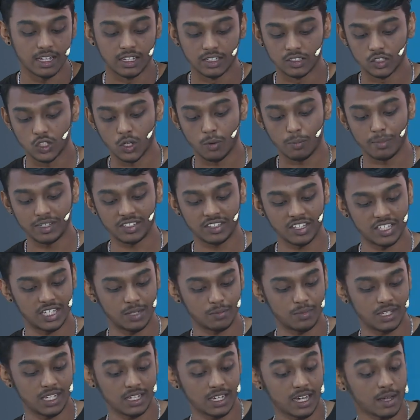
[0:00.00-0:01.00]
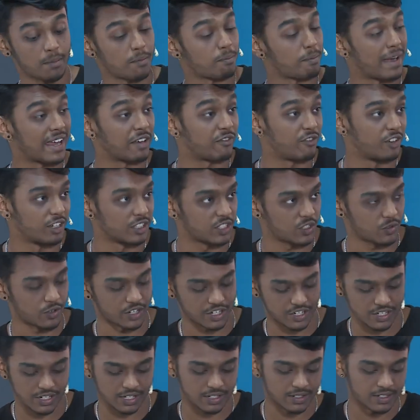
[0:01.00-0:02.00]
So, Mr. Jimmy, my first
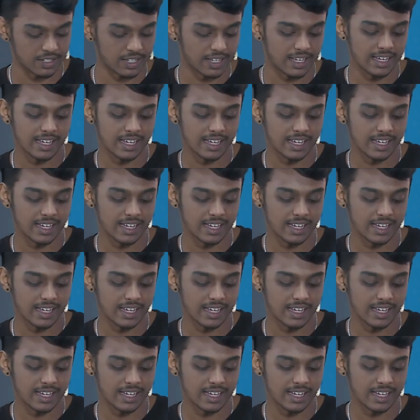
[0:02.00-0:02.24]
question.